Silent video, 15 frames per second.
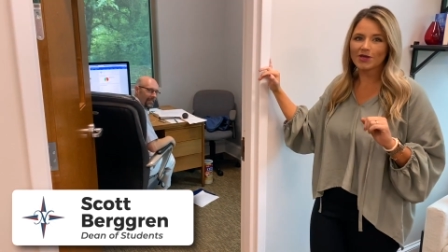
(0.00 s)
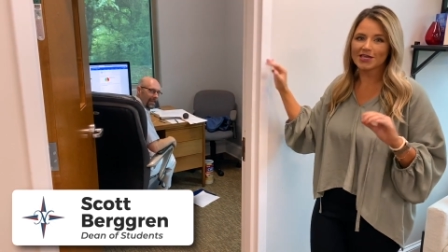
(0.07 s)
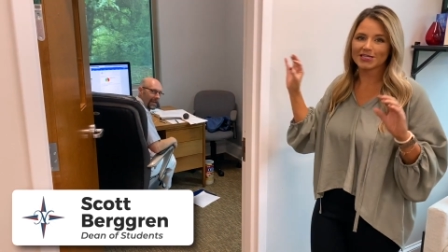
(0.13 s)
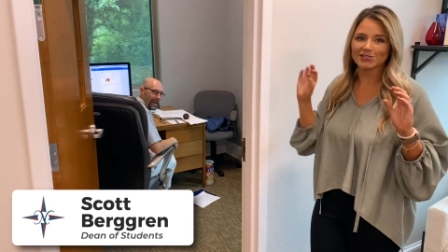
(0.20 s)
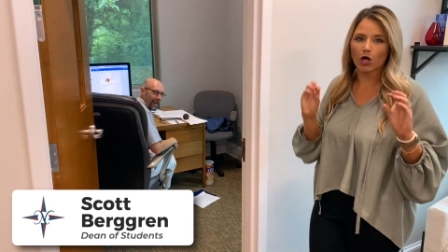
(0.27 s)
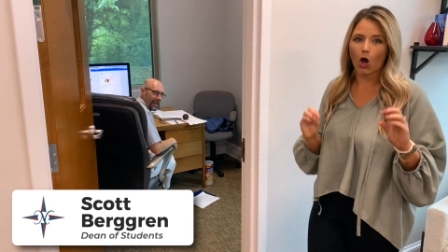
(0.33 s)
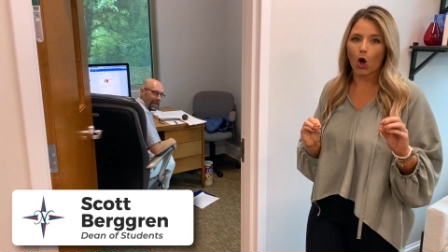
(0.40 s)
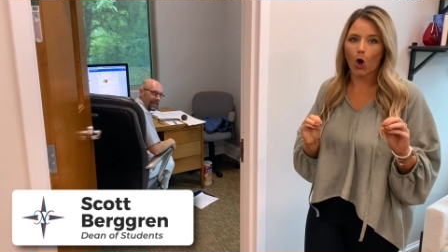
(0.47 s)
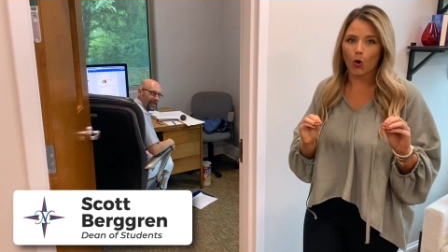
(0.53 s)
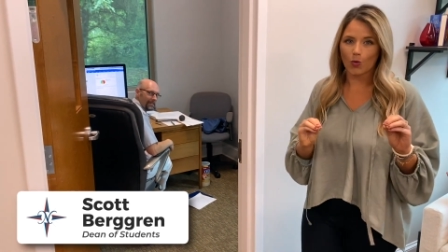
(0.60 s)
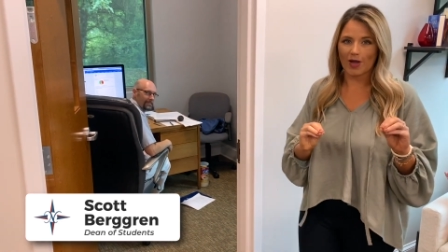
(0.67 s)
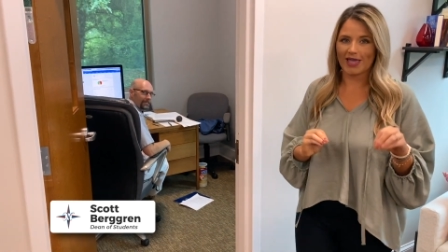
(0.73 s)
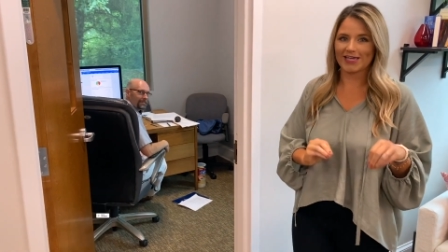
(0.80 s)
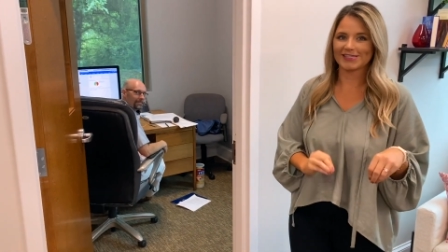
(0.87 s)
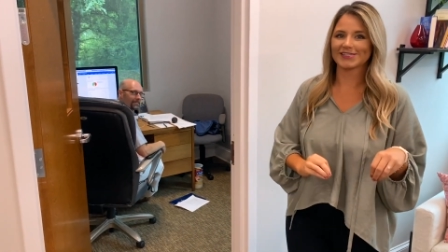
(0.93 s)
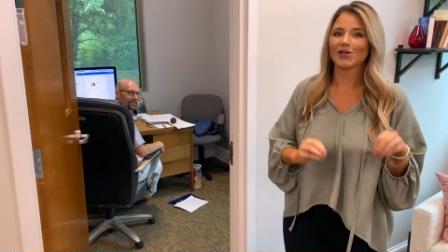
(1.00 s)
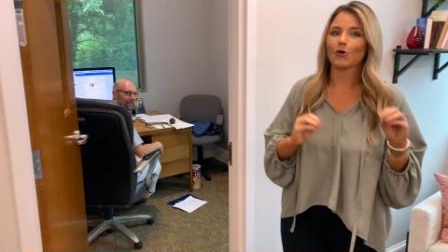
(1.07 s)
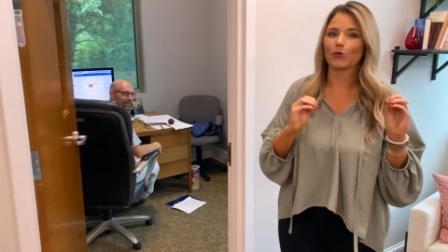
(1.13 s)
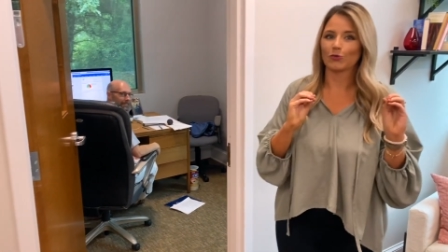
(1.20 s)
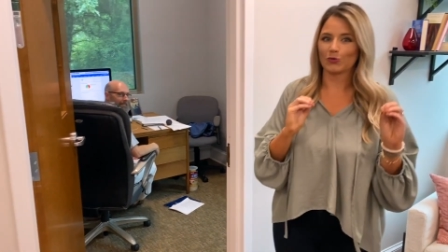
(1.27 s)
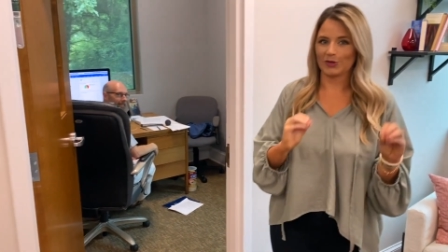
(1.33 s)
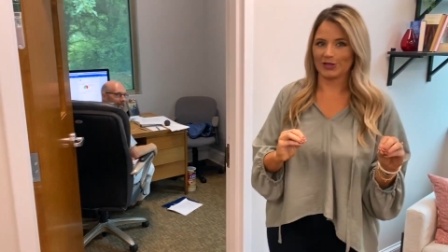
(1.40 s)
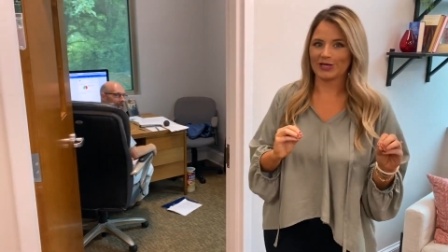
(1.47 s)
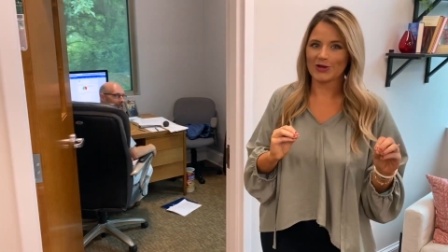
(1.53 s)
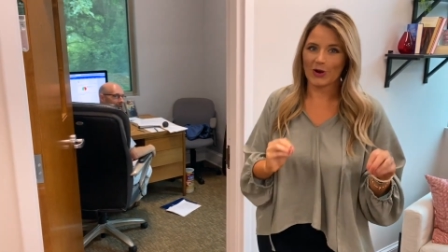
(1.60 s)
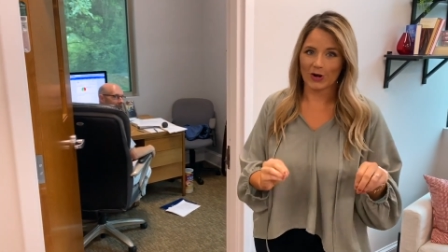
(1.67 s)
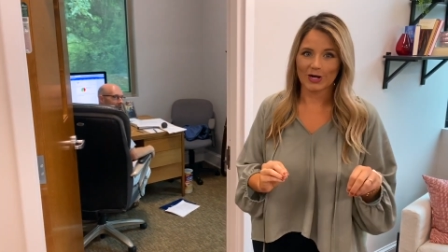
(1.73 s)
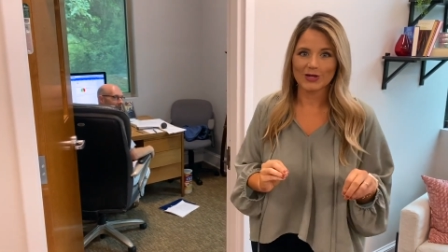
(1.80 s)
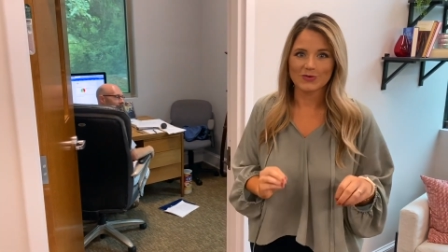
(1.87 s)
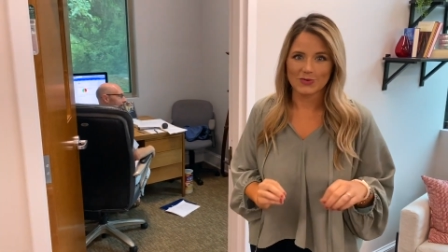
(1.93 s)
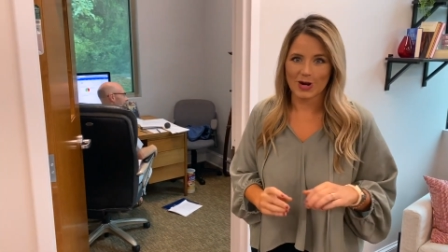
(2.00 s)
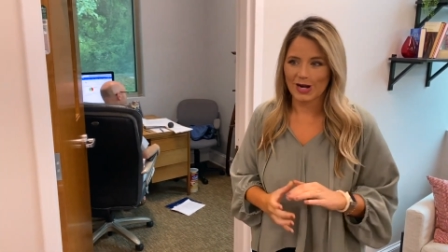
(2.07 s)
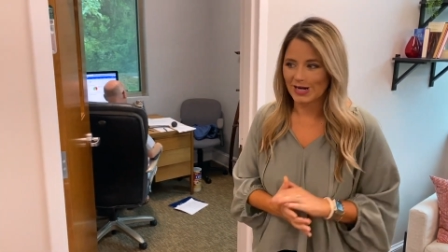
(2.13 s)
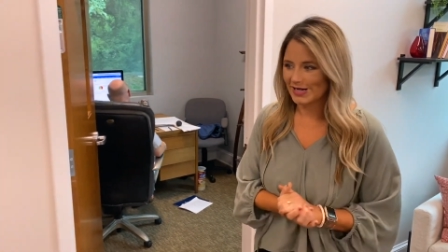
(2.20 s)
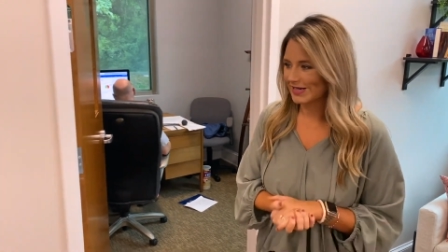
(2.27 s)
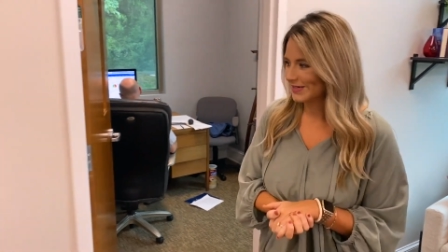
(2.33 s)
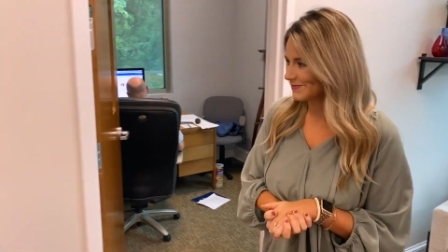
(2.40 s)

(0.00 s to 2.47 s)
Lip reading: He is always really hard at work.